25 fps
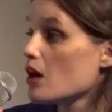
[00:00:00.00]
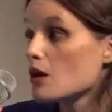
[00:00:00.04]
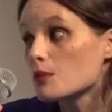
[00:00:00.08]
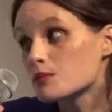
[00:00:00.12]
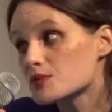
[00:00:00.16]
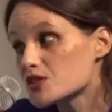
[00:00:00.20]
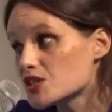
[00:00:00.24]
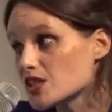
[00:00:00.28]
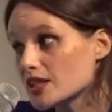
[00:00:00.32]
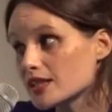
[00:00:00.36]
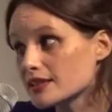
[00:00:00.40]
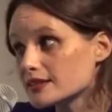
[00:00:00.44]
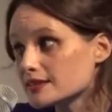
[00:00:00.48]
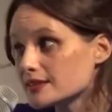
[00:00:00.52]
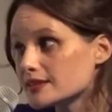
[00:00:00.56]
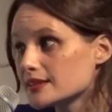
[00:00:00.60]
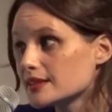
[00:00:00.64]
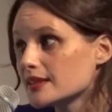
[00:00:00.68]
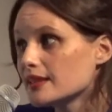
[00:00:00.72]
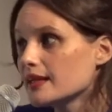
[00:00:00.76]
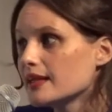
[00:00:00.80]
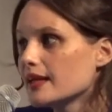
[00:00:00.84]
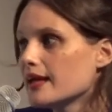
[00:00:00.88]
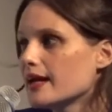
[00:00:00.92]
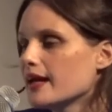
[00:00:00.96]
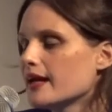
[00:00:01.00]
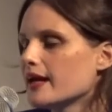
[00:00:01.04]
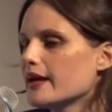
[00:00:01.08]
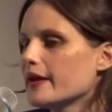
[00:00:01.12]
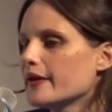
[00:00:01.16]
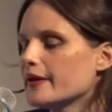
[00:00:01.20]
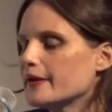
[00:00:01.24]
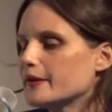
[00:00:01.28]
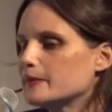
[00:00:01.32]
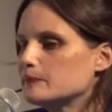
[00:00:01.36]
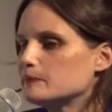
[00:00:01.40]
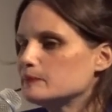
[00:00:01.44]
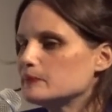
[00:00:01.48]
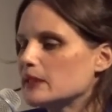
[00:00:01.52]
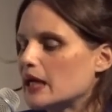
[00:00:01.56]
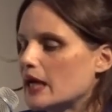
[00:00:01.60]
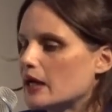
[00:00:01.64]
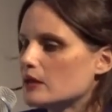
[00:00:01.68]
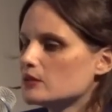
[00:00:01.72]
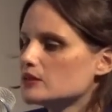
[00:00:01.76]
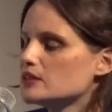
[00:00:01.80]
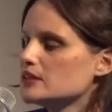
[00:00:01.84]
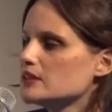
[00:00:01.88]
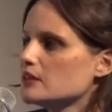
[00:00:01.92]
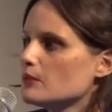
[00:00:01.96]
object.
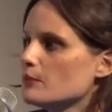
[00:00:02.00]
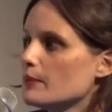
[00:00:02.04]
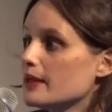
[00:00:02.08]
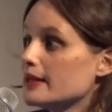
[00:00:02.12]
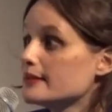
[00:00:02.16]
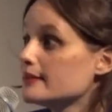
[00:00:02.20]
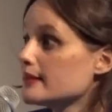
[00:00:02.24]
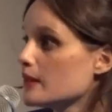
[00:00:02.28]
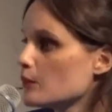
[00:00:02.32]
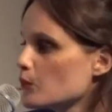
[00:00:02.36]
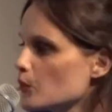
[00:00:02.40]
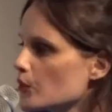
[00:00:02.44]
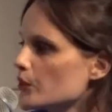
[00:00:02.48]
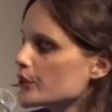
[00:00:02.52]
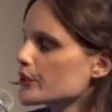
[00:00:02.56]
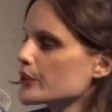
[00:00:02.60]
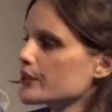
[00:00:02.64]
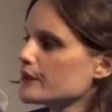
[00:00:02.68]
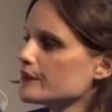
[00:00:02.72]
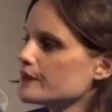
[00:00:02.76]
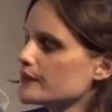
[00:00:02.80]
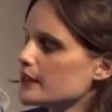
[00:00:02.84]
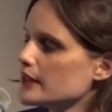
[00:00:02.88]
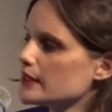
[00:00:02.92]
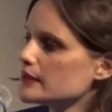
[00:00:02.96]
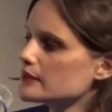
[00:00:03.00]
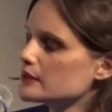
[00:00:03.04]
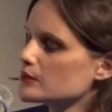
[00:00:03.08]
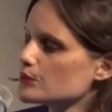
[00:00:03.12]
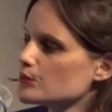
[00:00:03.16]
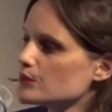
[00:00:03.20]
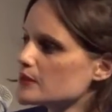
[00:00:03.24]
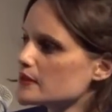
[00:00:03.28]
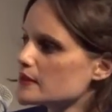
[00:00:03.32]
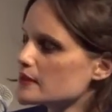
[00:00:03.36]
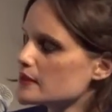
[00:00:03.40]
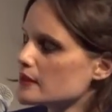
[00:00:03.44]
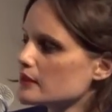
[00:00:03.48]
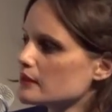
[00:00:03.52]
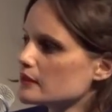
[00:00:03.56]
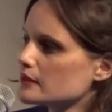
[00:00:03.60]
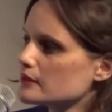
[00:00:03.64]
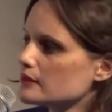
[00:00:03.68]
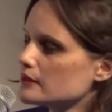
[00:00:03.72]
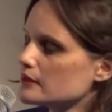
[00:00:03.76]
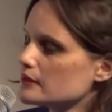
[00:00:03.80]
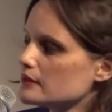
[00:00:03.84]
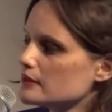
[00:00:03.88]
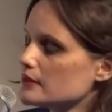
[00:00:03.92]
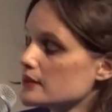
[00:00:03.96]
How did Amanda work on that with
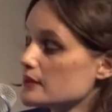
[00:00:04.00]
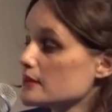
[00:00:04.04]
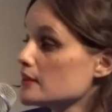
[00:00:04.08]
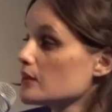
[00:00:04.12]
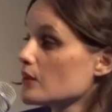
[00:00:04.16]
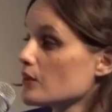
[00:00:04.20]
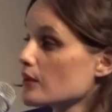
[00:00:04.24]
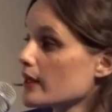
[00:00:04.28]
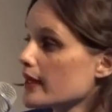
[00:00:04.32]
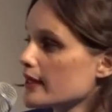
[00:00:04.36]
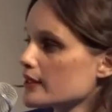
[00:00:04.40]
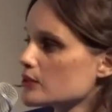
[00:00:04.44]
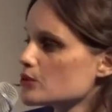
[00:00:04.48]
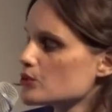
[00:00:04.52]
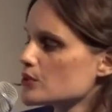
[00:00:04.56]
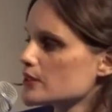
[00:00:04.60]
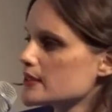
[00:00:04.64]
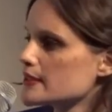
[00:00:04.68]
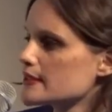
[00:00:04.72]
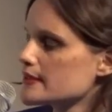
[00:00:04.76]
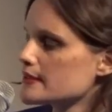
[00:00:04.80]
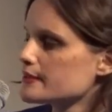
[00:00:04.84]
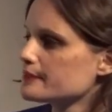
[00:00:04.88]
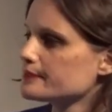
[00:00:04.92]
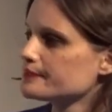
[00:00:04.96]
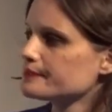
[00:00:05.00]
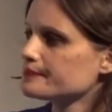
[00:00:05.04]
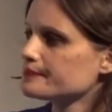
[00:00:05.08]
this young actress?